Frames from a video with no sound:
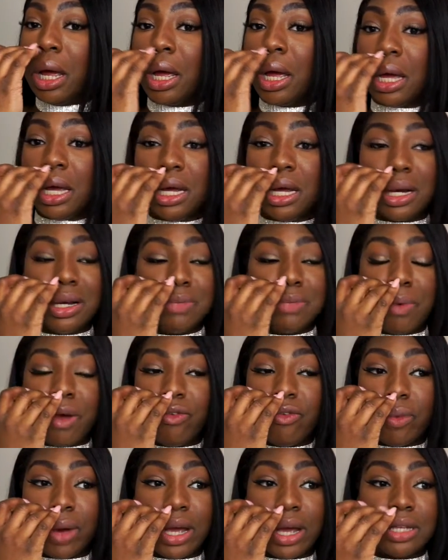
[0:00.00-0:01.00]
It goes
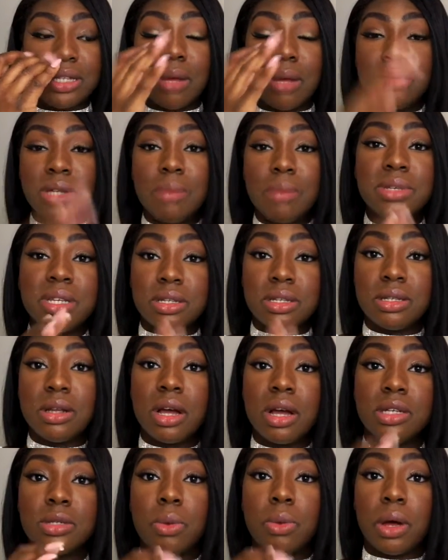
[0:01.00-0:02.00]
both ways. Sometimes it's
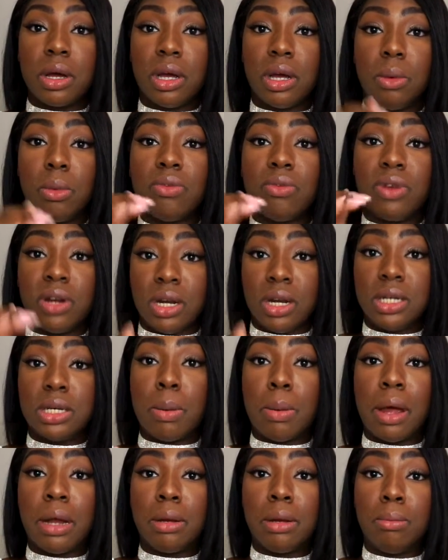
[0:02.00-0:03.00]
nice working with an
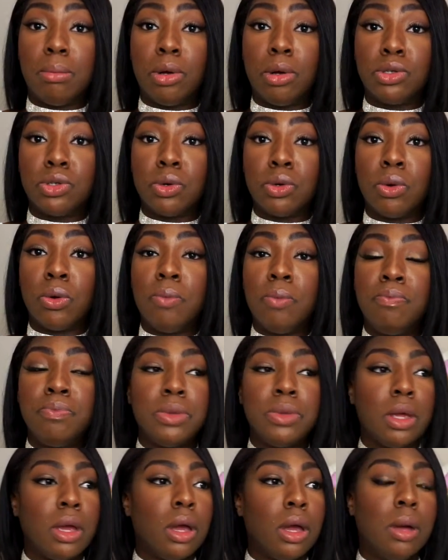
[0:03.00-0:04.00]
independent model,
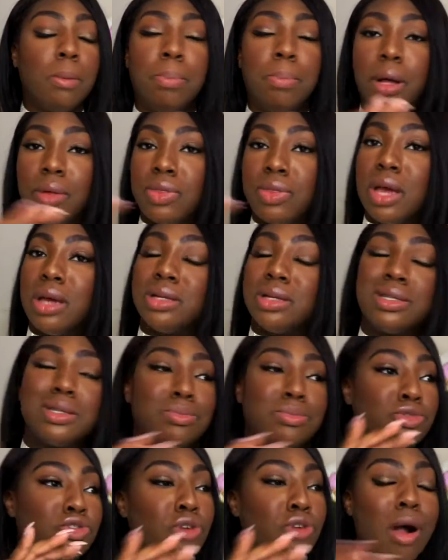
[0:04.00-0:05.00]
but there's
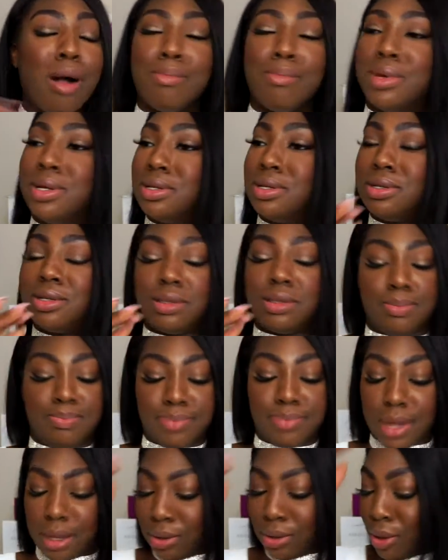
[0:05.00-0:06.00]
some dramas
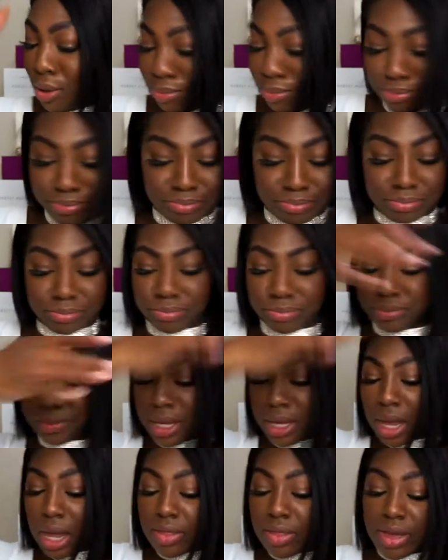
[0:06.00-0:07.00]
that
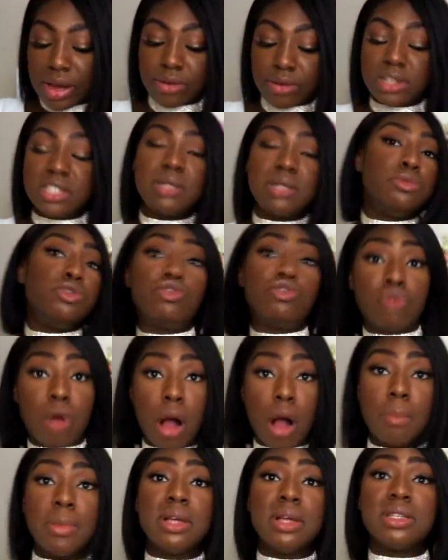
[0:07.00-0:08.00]
there are some
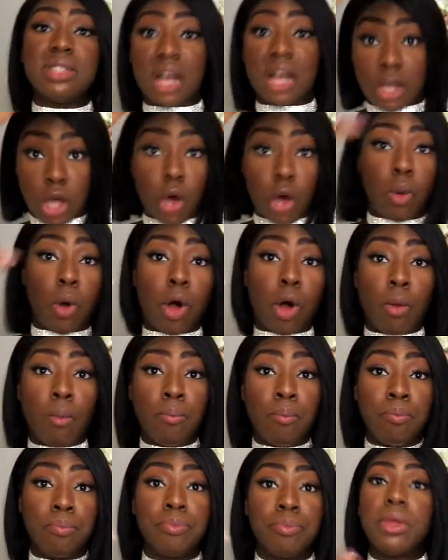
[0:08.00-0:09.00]
dramas that go
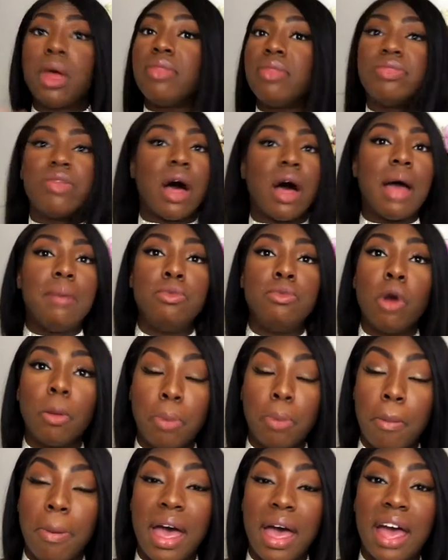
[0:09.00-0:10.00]
on that I'm not
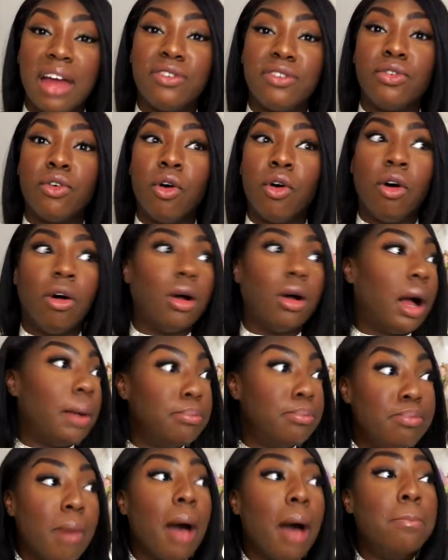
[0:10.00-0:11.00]
prepared for.
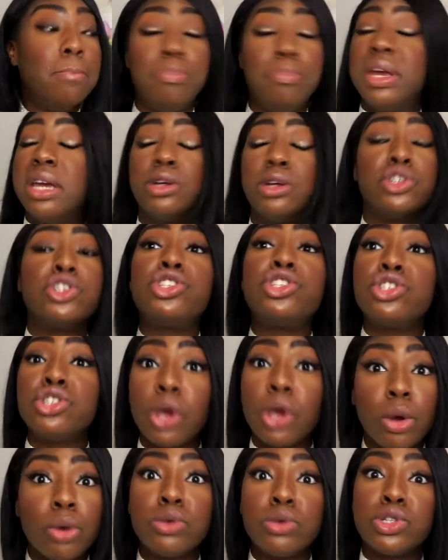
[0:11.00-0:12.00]
I'm being
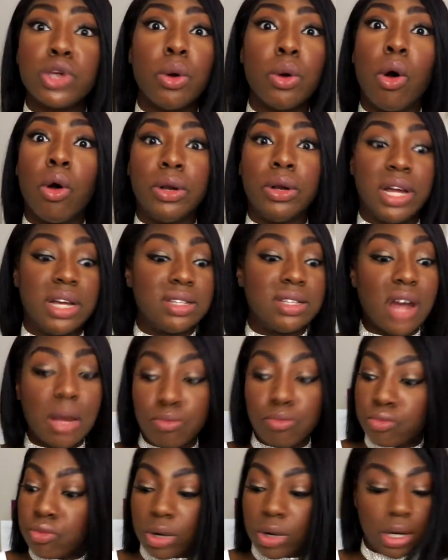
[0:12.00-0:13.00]
so honest.
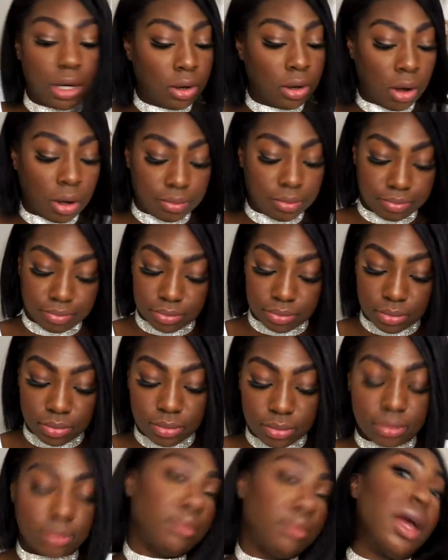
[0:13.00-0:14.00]
I'm really not,
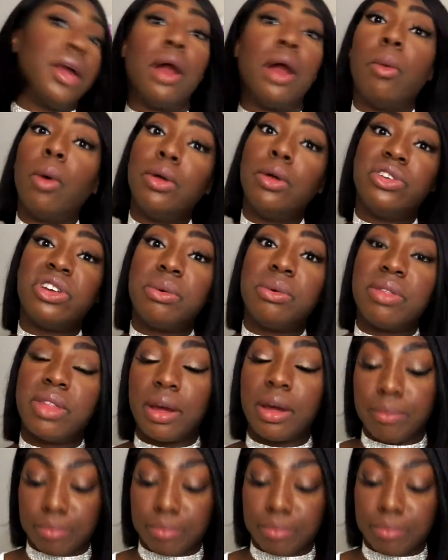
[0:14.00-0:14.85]
and I won't deal with it.